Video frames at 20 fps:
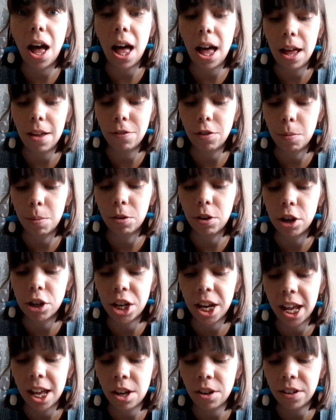half double
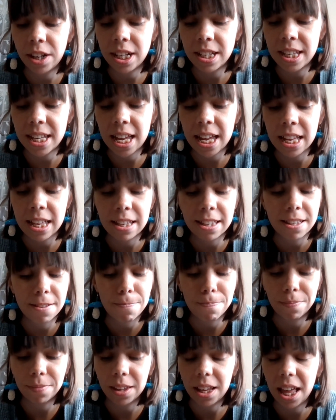crochet
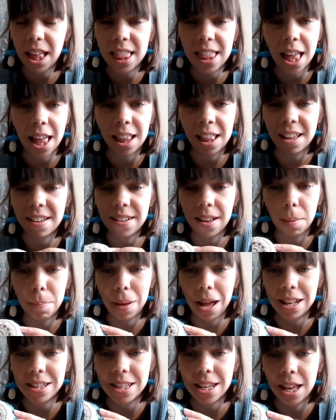increases, and then this little
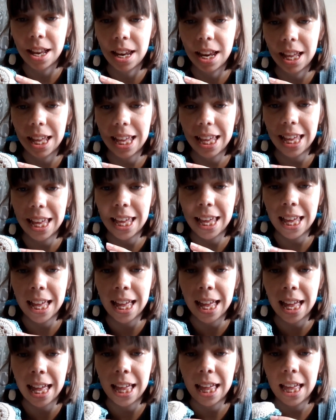pattern
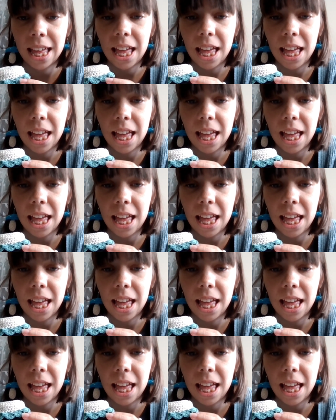here,